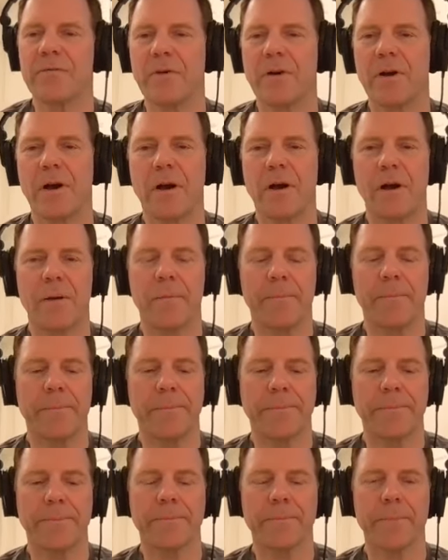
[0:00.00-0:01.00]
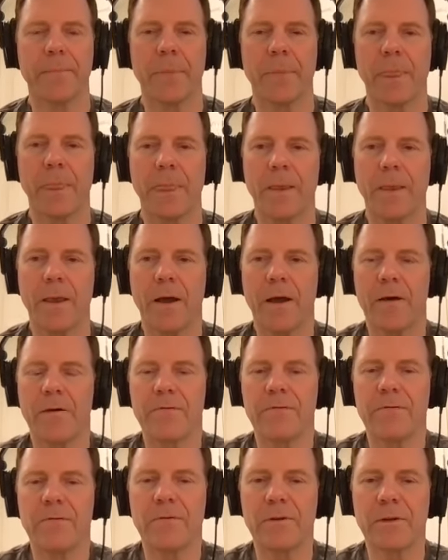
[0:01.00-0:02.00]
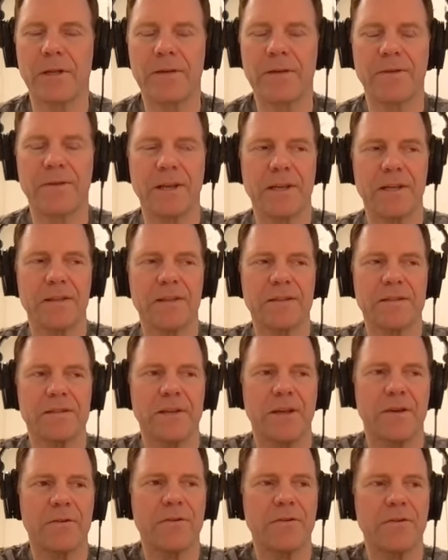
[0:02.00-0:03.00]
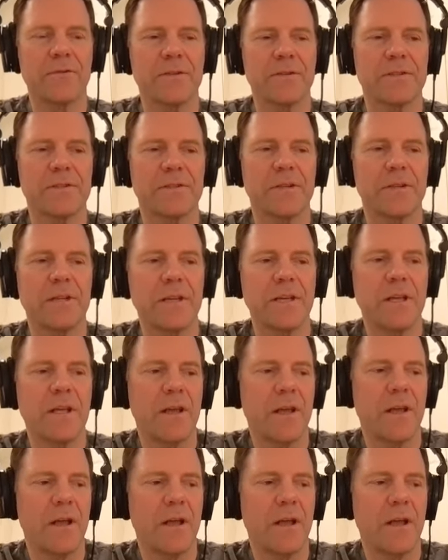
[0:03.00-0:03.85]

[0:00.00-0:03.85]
of um, of living in the center of the city,